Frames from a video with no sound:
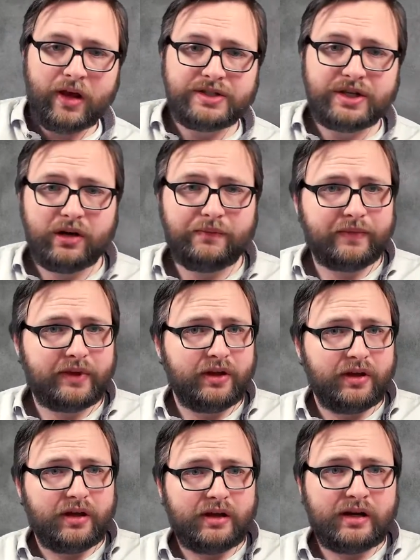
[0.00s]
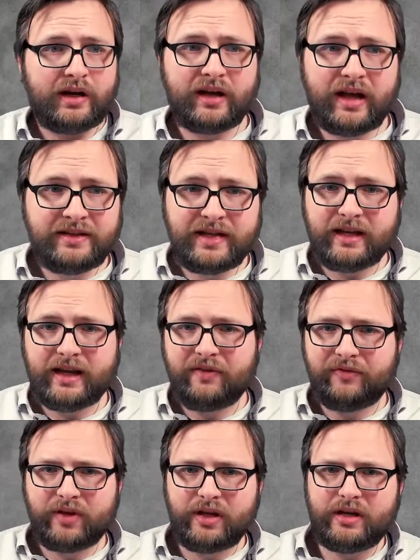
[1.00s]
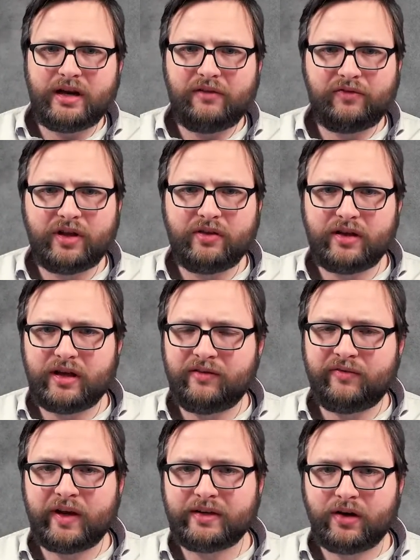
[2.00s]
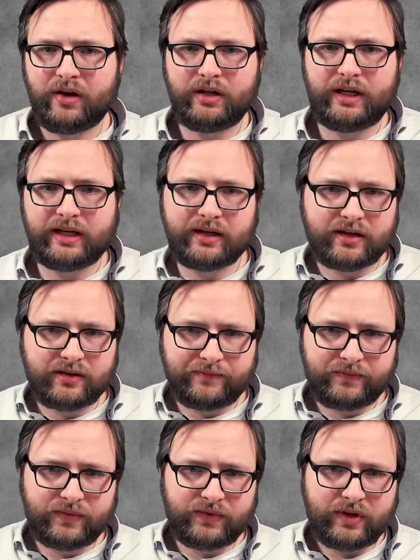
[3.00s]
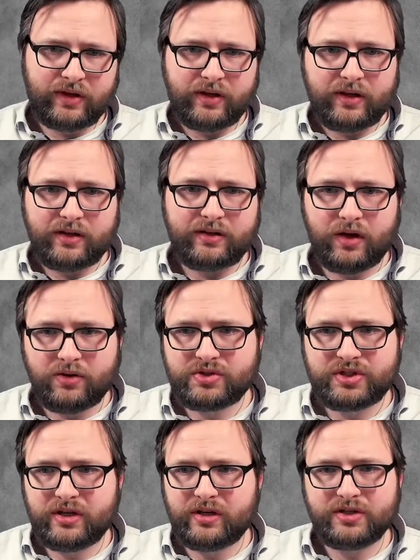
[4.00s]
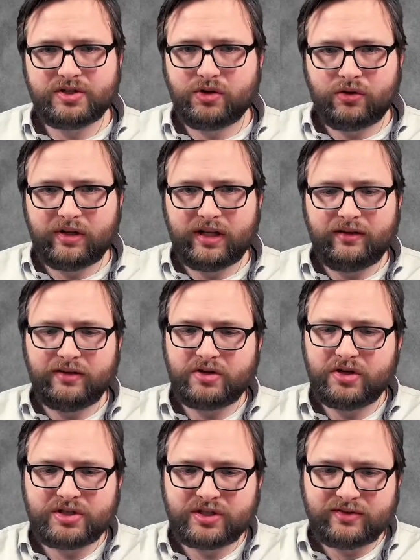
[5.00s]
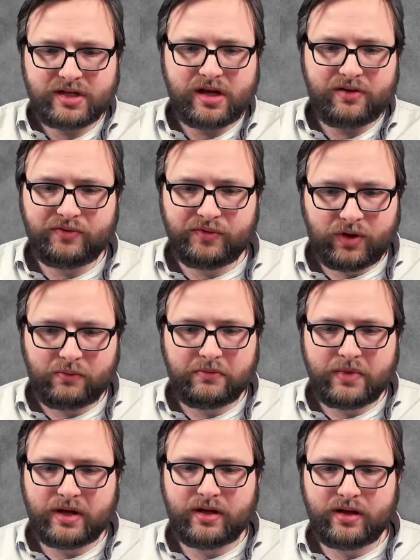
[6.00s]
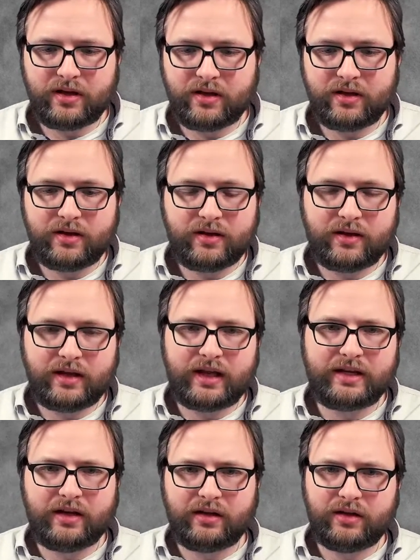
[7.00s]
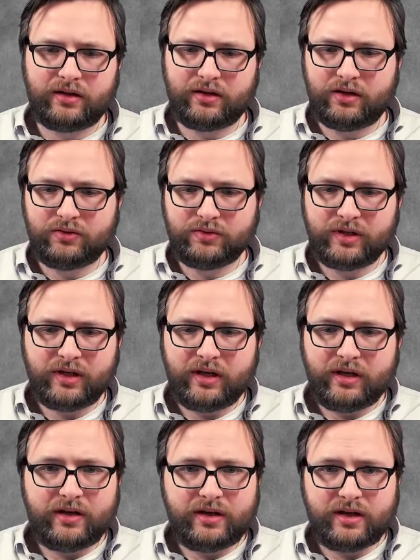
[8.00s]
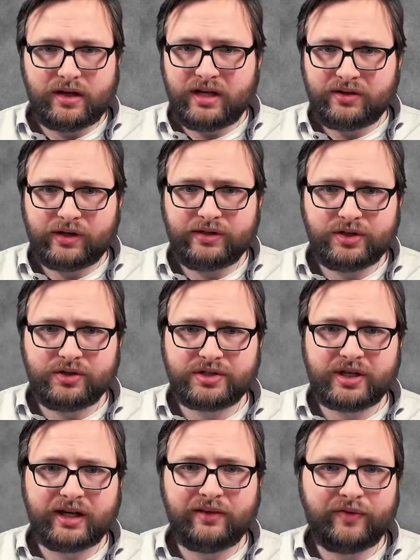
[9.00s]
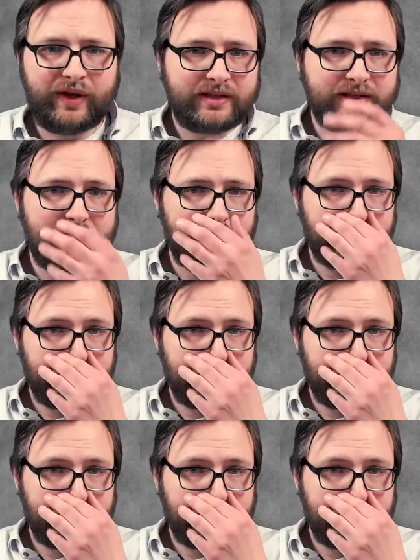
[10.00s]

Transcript: So I think every Invictaholic knows the story just from Eyal introducing Invicta